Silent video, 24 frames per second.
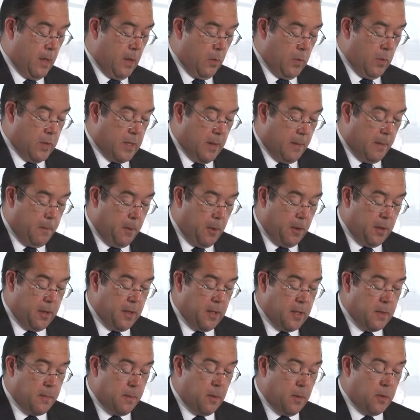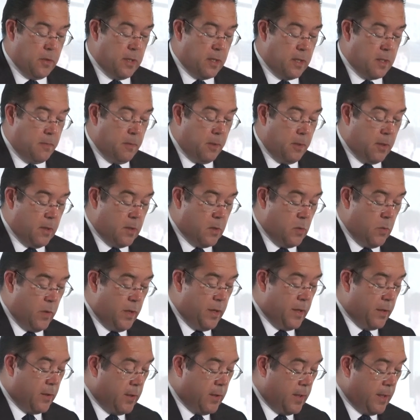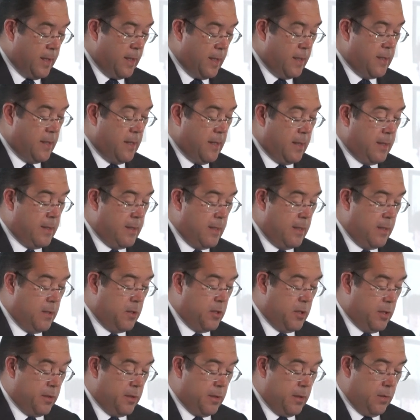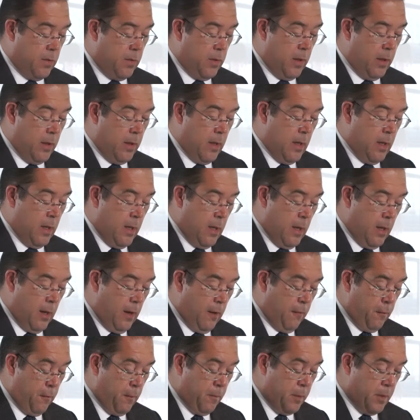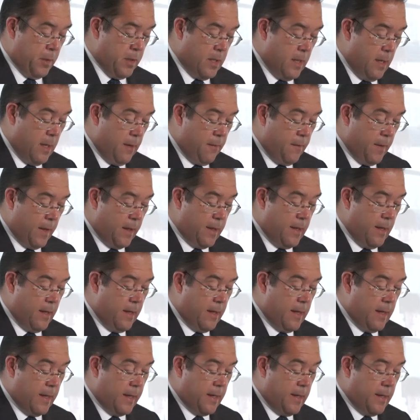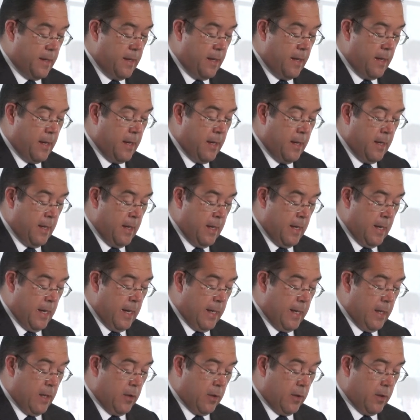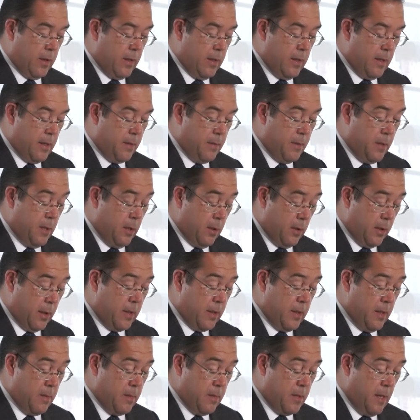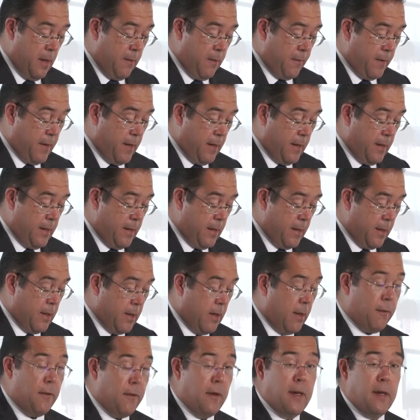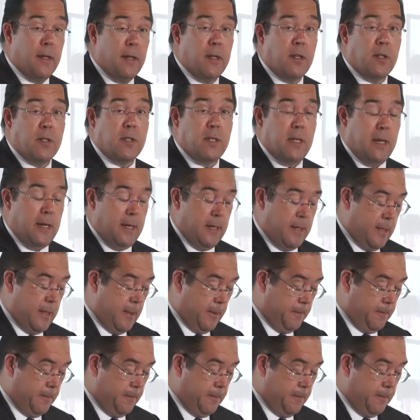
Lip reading: We support these projects because we recognize the essential role of preserving the integrity and long-term safeguarding of heritage sites,